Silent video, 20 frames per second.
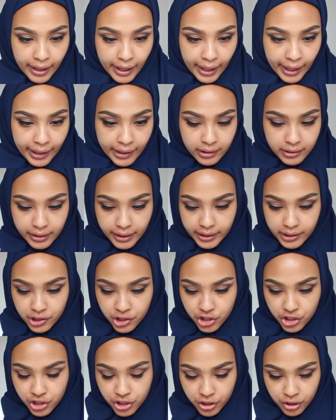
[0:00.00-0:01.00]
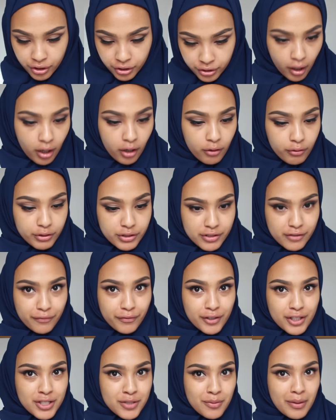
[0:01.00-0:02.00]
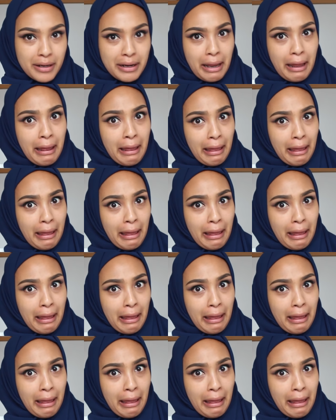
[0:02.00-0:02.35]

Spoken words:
English. Oh, it's the first one.